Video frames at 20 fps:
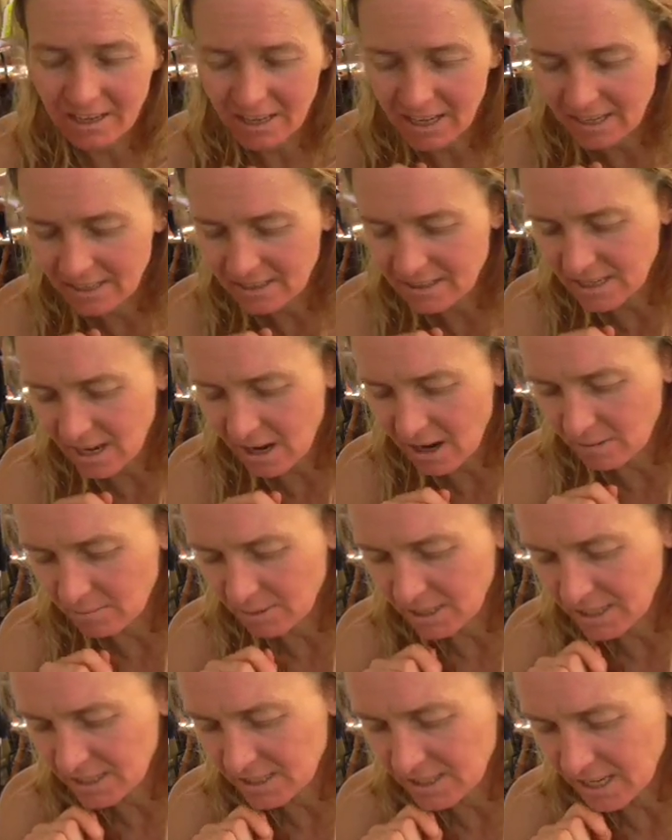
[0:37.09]
And
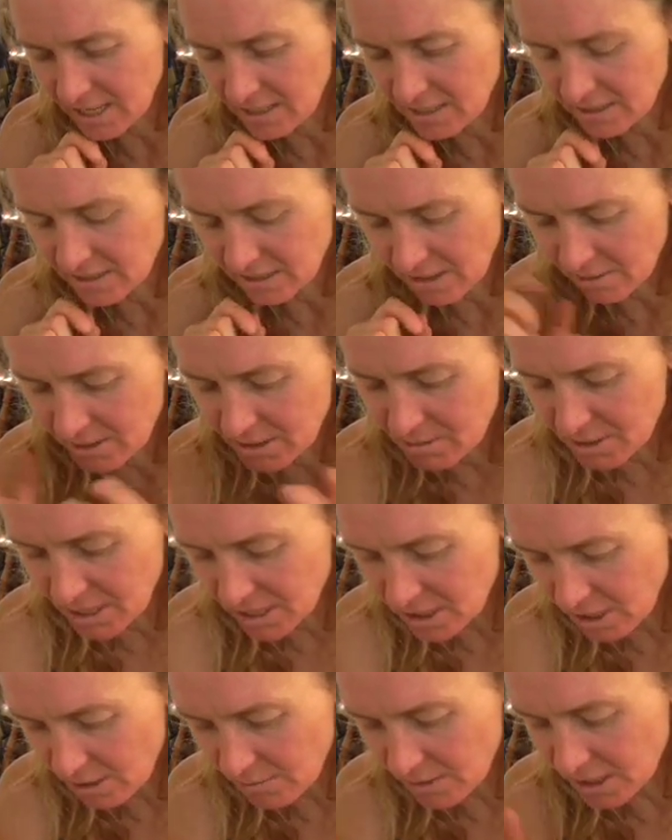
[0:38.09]
he said, so in the
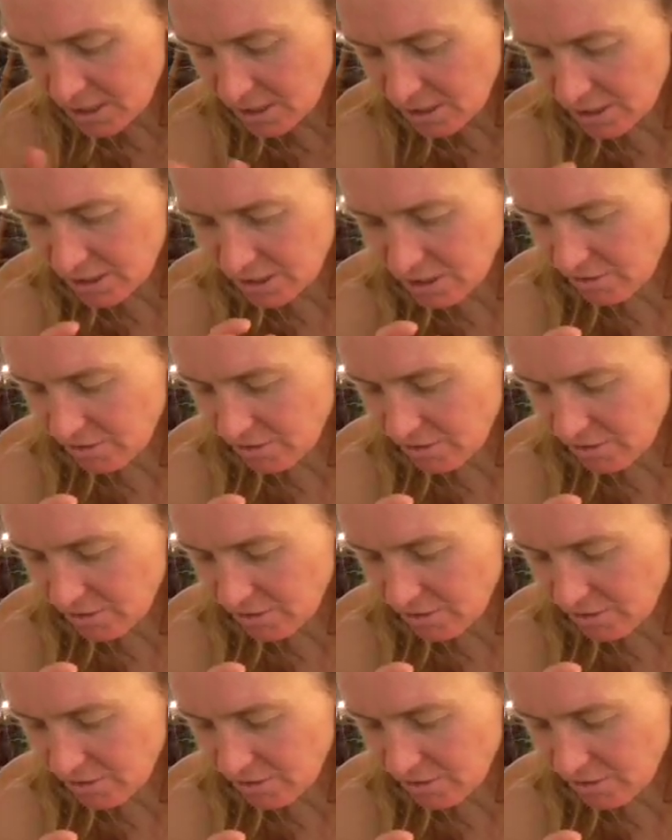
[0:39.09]
meantime that you're glute